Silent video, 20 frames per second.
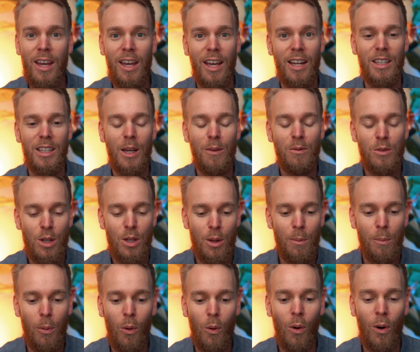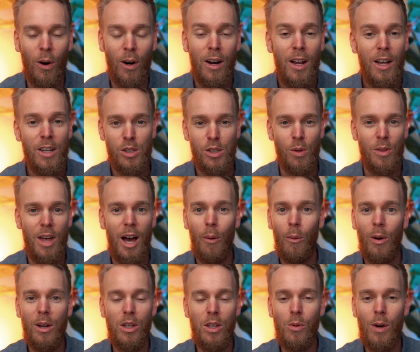and give to the poor so that
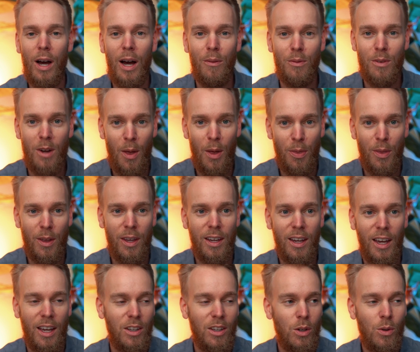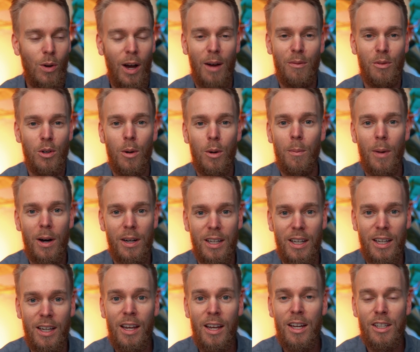way you have nothing and you have no
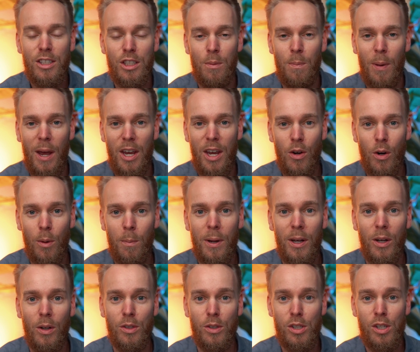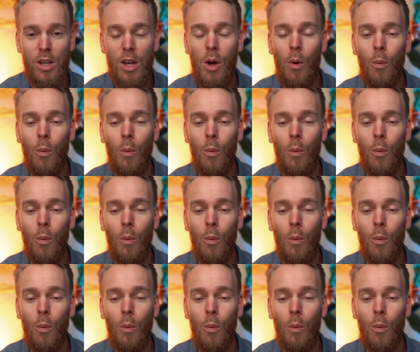money to pay your bills.